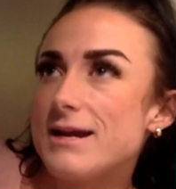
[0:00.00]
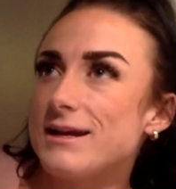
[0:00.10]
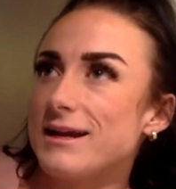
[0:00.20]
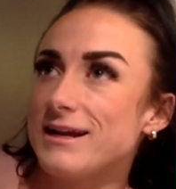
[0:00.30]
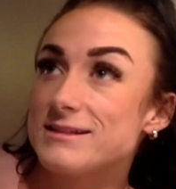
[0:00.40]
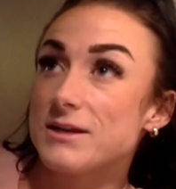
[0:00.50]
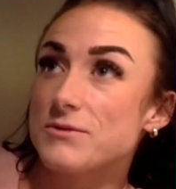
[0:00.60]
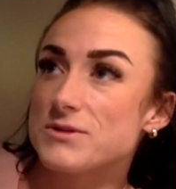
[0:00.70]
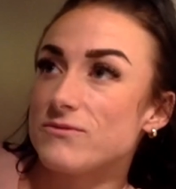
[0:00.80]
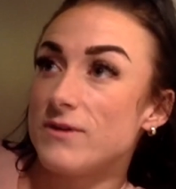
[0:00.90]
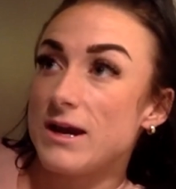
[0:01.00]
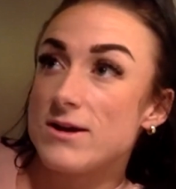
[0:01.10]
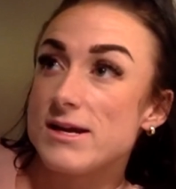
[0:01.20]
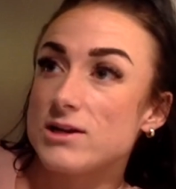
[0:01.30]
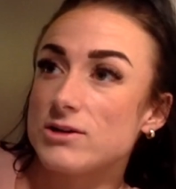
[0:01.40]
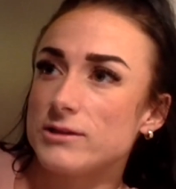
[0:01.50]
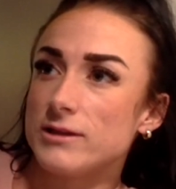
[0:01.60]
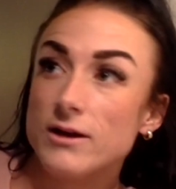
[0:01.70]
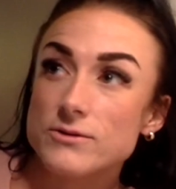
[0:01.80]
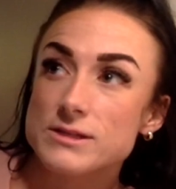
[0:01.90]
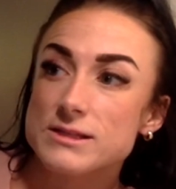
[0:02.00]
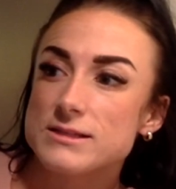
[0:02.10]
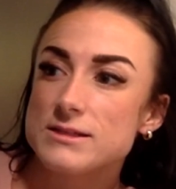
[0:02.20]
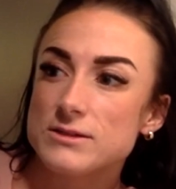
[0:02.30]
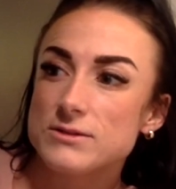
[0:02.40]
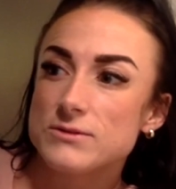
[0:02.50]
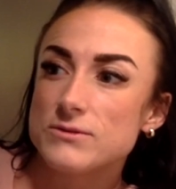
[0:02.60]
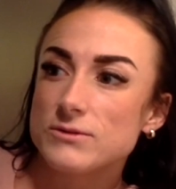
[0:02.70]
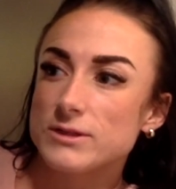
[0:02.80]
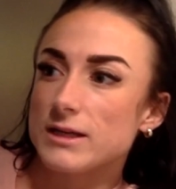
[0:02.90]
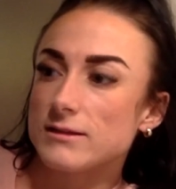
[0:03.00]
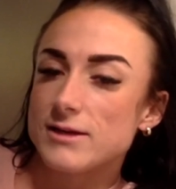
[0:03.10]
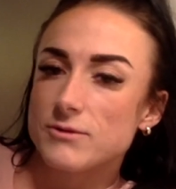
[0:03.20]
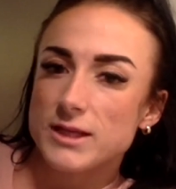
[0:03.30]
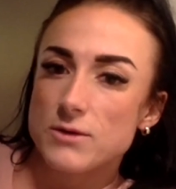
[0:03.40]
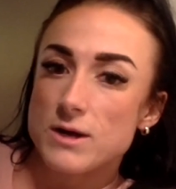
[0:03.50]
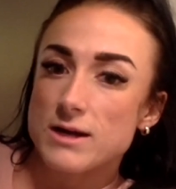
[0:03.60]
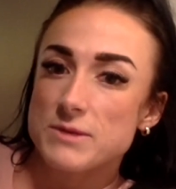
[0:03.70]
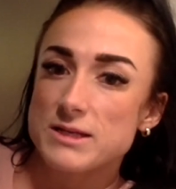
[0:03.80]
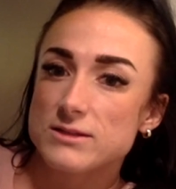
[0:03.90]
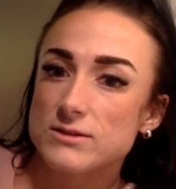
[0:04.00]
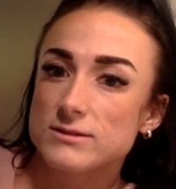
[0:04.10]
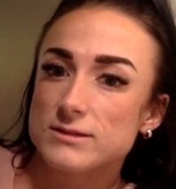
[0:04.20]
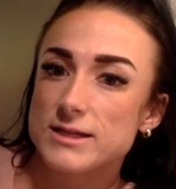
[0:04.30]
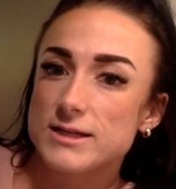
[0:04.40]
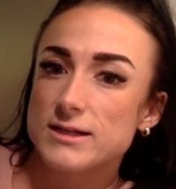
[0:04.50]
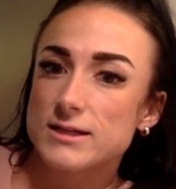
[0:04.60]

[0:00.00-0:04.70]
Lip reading: I guess I was very close to looking like what they wanted me to look like.